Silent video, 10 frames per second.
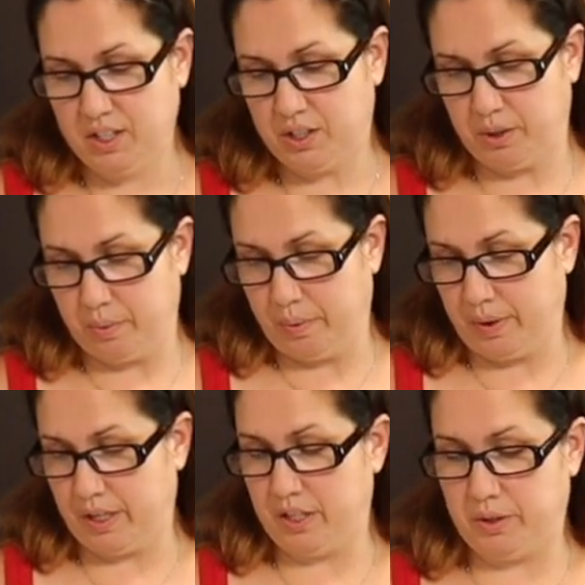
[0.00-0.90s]
So what
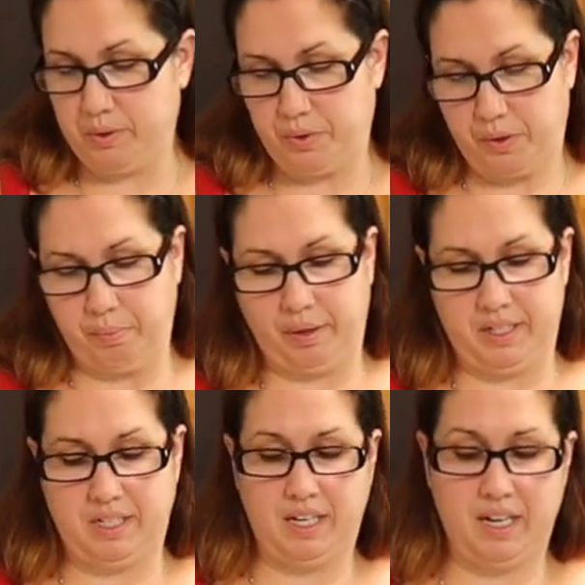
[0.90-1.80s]
we're gonna do is we're gonna
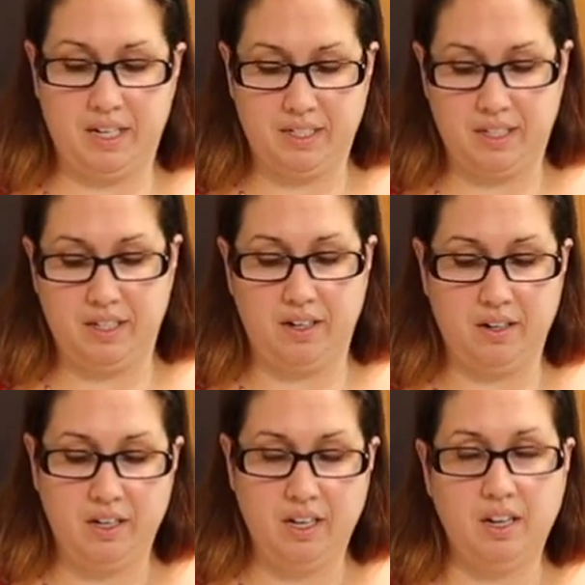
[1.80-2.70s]
place the eggs in
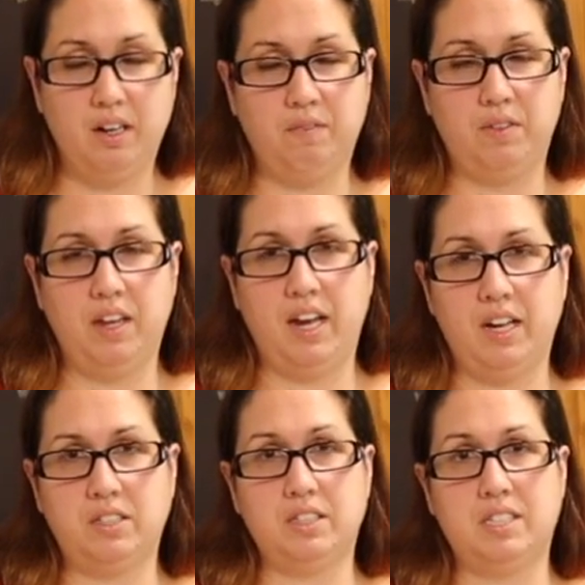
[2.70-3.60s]
there. If the
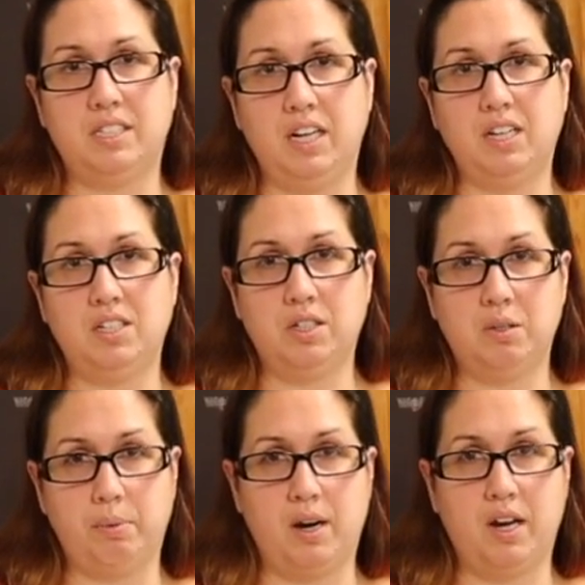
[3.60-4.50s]
eggs sink to
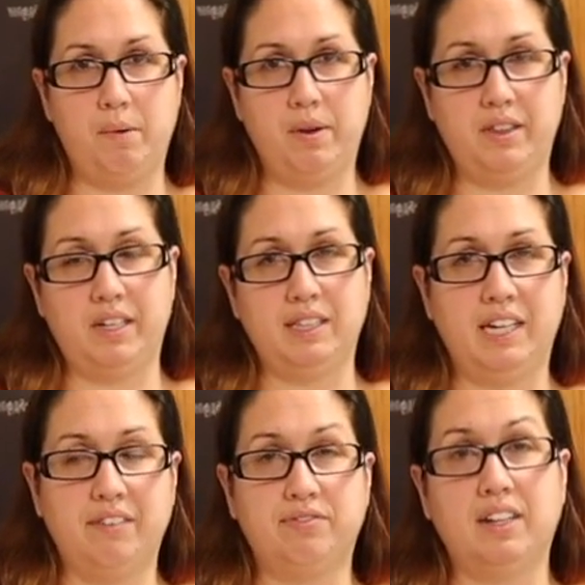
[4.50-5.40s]
the bottom and they
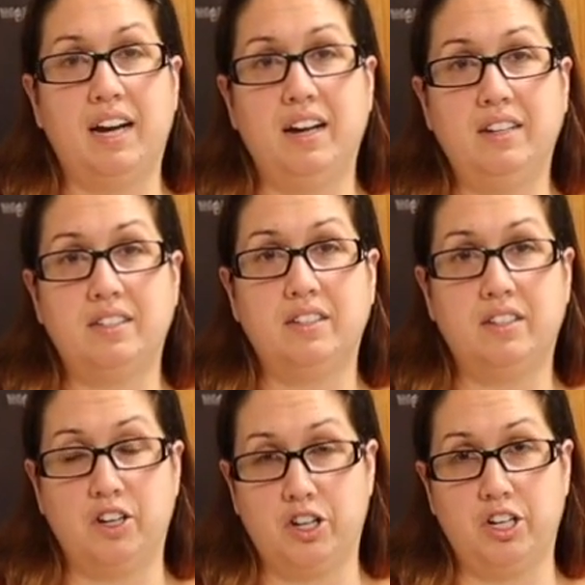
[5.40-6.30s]
lay flat,
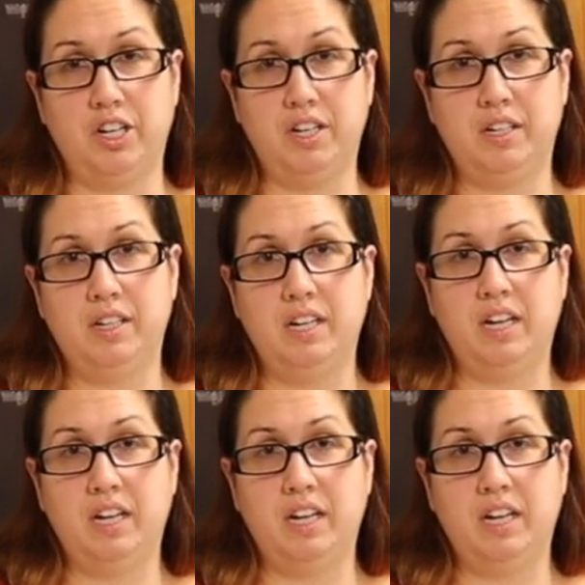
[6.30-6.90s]
they're good.